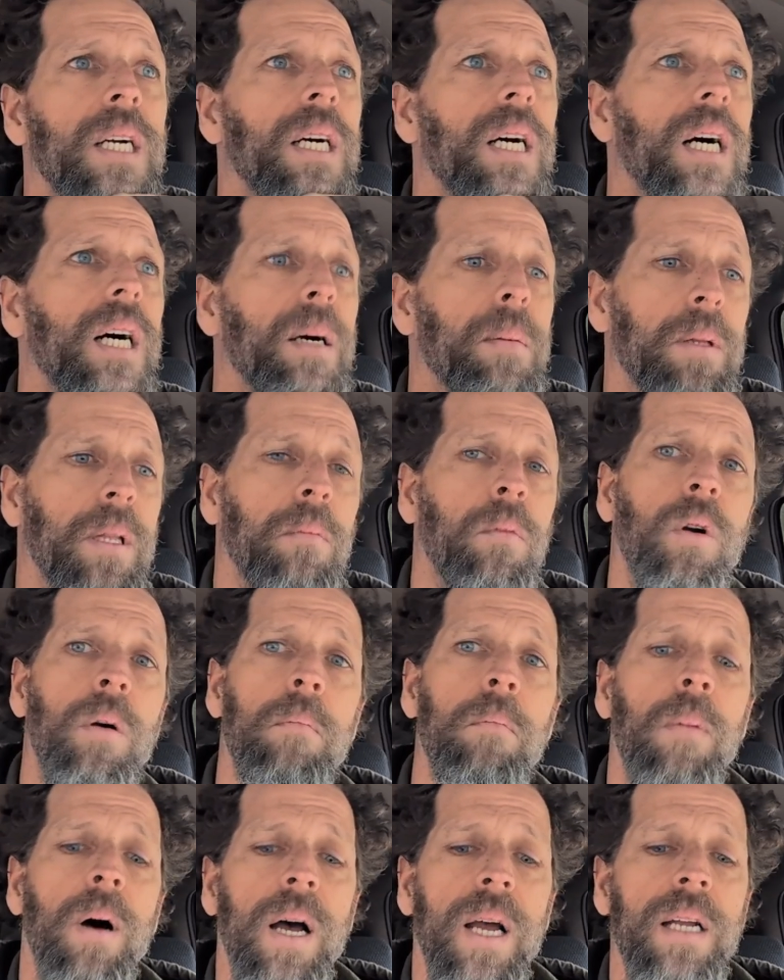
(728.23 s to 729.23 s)
And the more
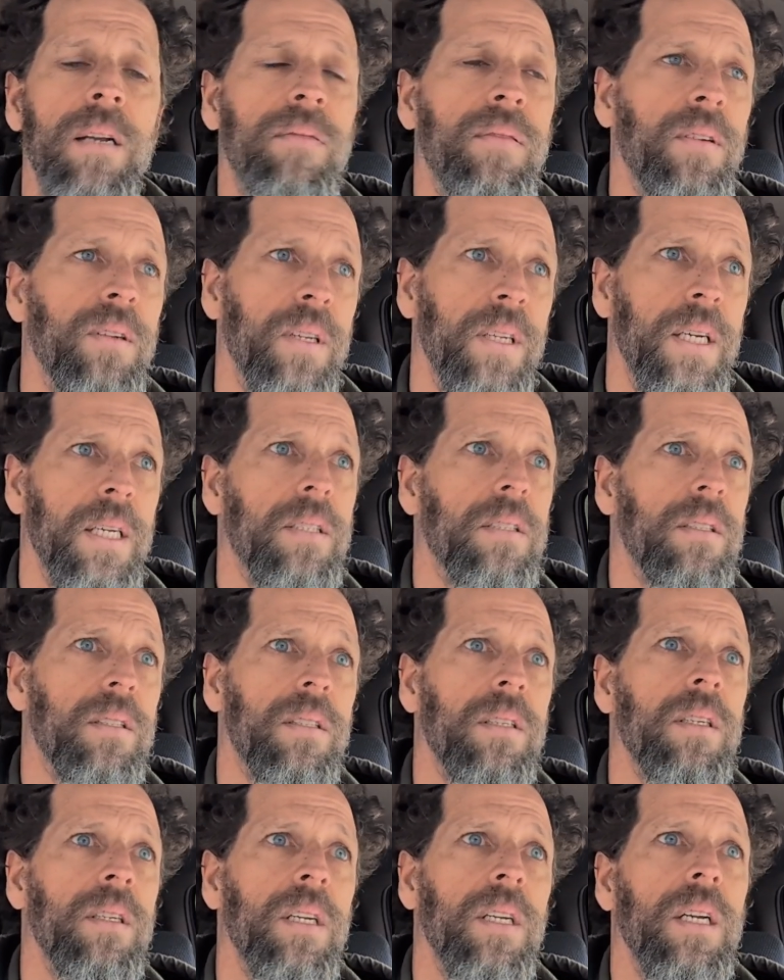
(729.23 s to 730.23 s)

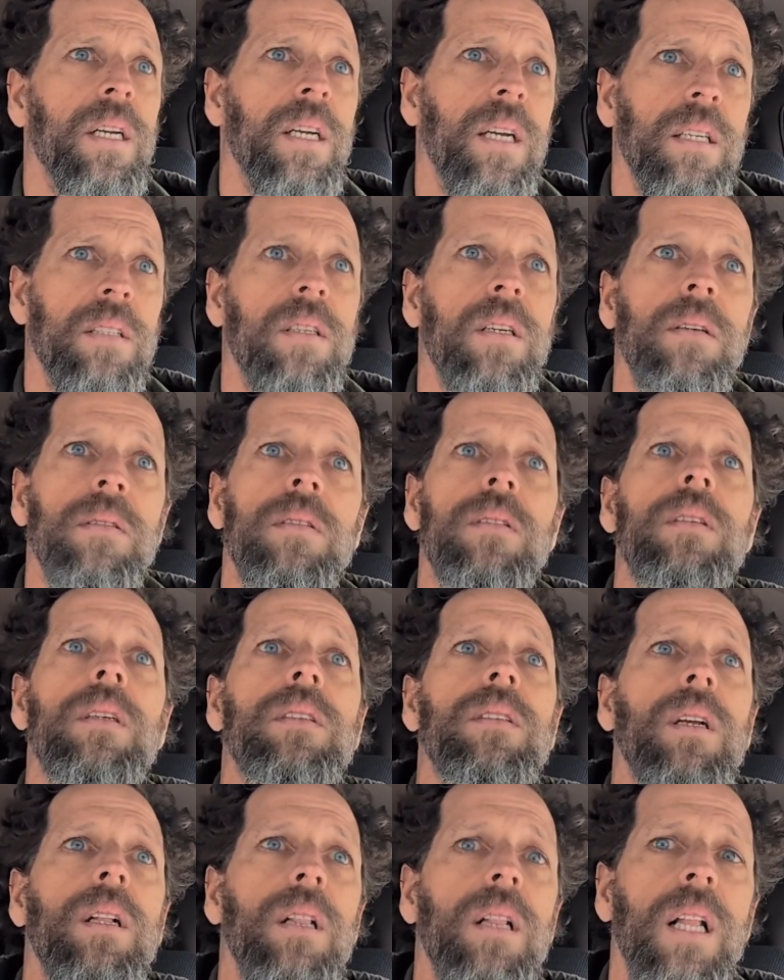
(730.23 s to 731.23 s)
mindfulness,
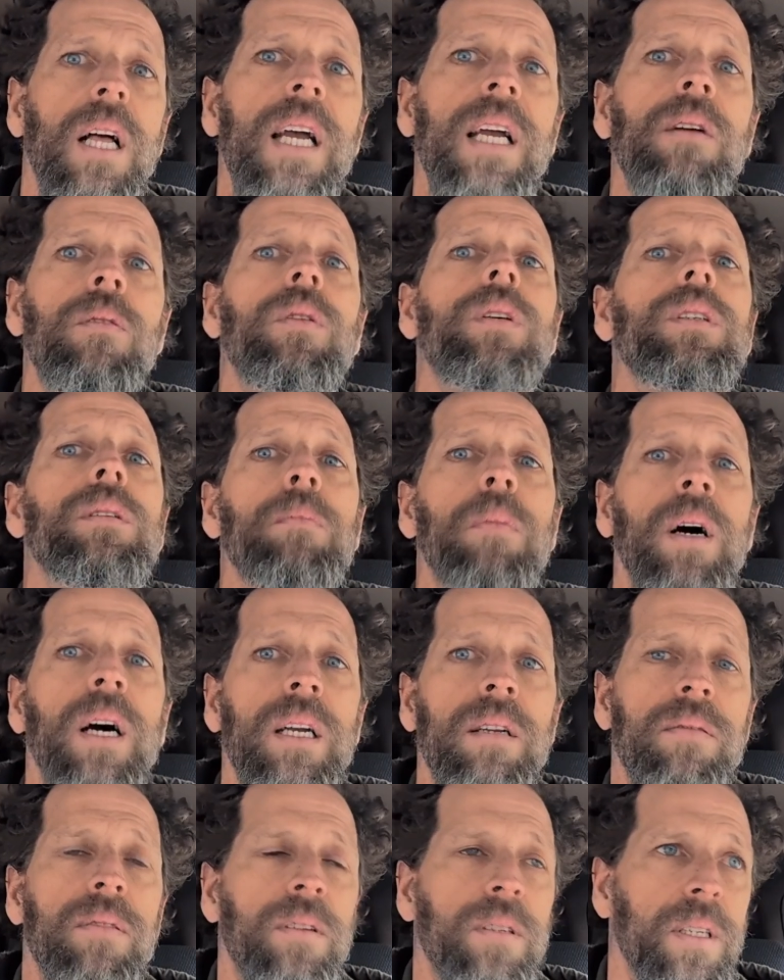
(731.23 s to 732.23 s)
it's a language
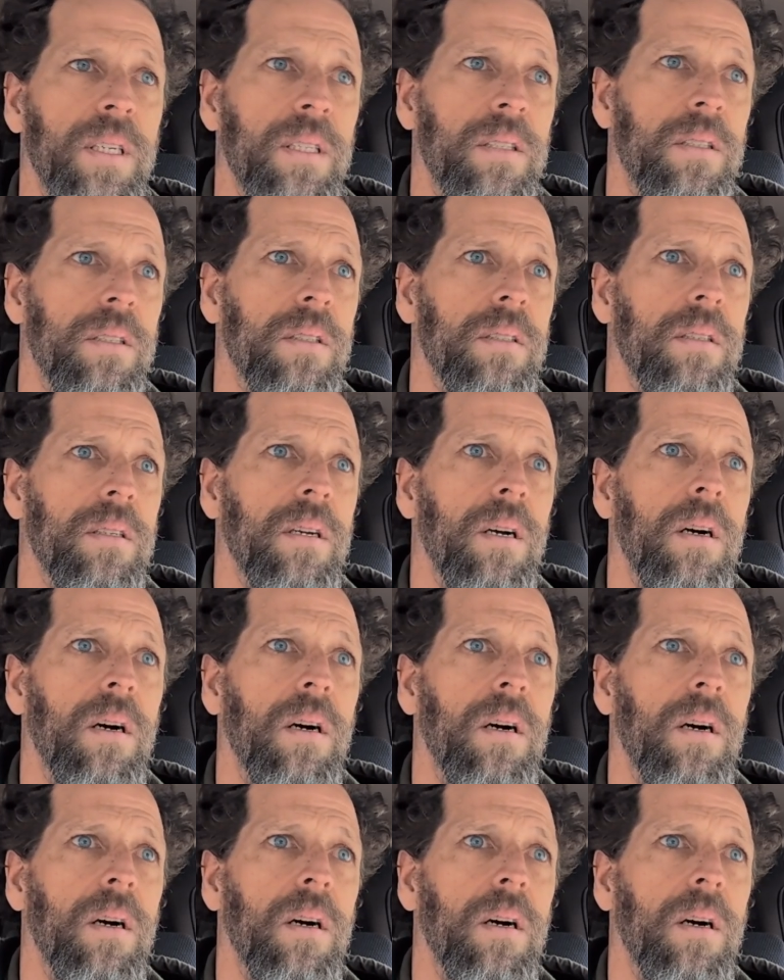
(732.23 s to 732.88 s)
mindfulness.